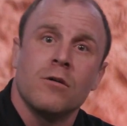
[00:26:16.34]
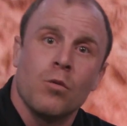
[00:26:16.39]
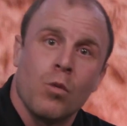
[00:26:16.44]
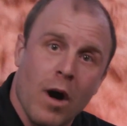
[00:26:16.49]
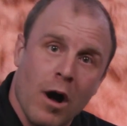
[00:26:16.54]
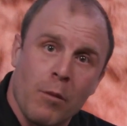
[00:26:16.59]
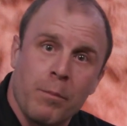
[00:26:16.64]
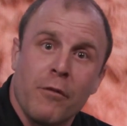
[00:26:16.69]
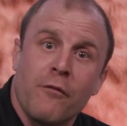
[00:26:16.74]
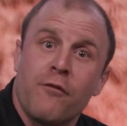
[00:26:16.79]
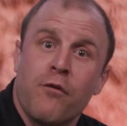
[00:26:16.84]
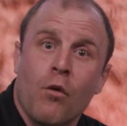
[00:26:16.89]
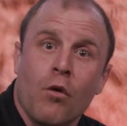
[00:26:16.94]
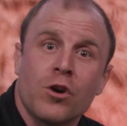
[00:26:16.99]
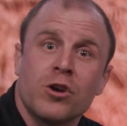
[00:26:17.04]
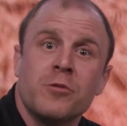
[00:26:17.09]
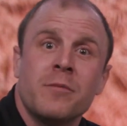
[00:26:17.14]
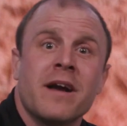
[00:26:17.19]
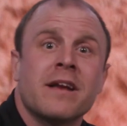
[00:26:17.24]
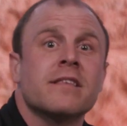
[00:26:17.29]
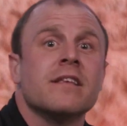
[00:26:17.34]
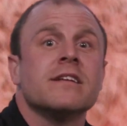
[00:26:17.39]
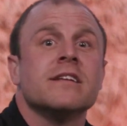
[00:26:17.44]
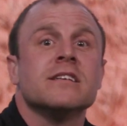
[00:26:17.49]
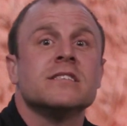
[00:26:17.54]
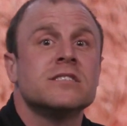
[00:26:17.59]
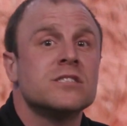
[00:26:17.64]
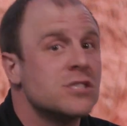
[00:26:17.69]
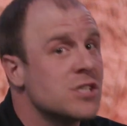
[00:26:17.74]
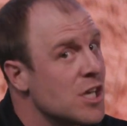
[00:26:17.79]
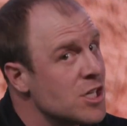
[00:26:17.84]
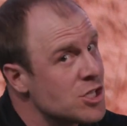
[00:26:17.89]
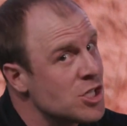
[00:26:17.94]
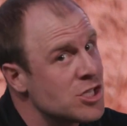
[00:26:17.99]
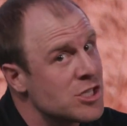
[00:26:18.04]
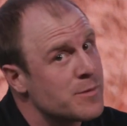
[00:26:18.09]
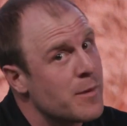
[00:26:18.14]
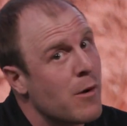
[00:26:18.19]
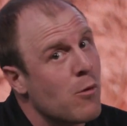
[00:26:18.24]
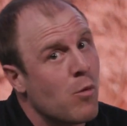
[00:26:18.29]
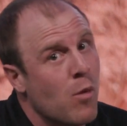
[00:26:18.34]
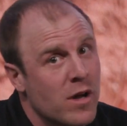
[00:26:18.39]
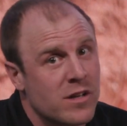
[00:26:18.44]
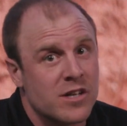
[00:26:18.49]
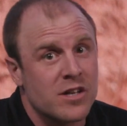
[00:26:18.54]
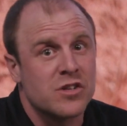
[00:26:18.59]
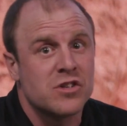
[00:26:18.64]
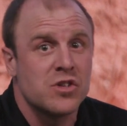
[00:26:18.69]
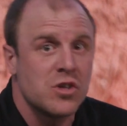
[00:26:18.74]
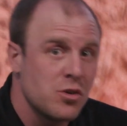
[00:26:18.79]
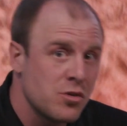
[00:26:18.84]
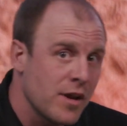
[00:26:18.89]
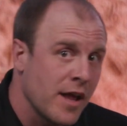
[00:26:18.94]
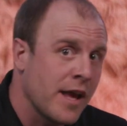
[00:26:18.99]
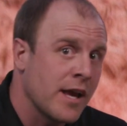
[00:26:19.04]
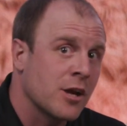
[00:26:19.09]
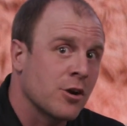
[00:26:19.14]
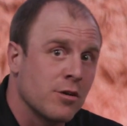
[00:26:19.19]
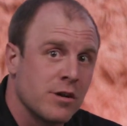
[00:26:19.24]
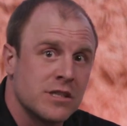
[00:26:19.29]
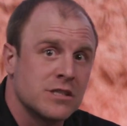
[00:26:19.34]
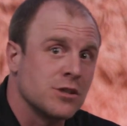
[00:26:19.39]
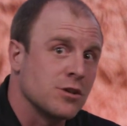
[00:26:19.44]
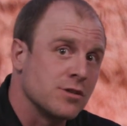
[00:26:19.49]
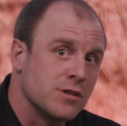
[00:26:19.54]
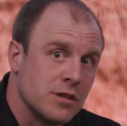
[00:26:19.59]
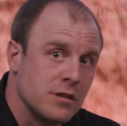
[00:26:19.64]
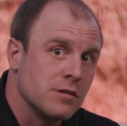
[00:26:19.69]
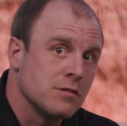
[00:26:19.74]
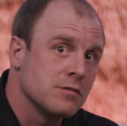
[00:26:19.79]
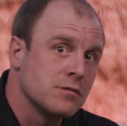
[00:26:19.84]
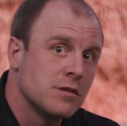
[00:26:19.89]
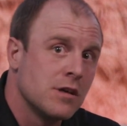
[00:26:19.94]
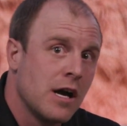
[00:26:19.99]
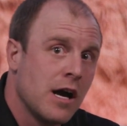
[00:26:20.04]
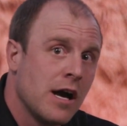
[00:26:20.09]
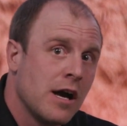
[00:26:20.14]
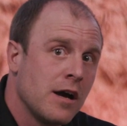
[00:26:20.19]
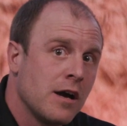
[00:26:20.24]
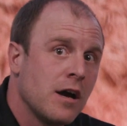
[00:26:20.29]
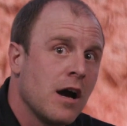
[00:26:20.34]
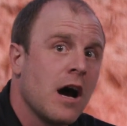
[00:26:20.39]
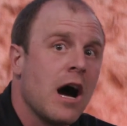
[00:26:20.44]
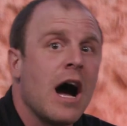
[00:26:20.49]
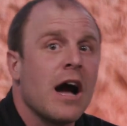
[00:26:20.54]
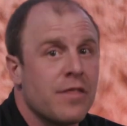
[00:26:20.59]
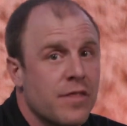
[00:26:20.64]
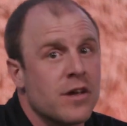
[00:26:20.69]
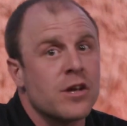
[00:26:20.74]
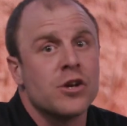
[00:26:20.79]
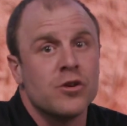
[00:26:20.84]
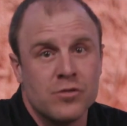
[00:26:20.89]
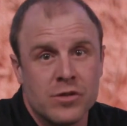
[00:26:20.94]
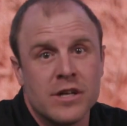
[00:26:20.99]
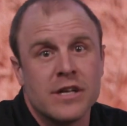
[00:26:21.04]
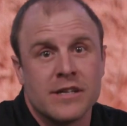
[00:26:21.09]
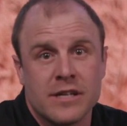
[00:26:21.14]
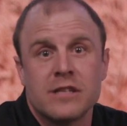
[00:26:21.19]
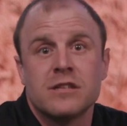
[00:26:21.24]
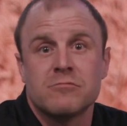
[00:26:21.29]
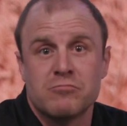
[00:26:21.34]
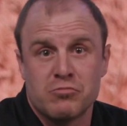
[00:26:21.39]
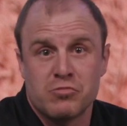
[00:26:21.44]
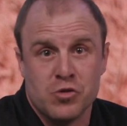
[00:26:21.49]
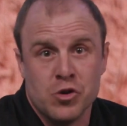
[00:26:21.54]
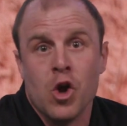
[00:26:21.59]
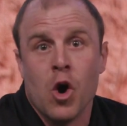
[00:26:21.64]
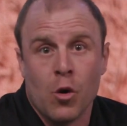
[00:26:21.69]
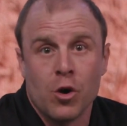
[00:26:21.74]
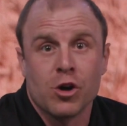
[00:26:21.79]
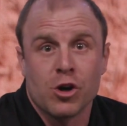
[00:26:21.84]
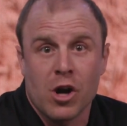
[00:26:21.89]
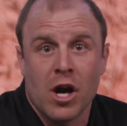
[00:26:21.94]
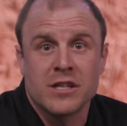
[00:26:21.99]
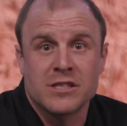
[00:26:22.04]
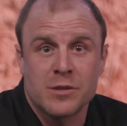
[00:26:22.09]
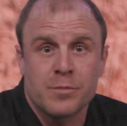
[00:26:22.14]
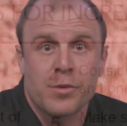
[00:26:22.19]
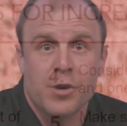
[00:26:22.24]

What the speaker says: Well, before you make the decisions about what to do to increase your yield, I think you need to know your cost of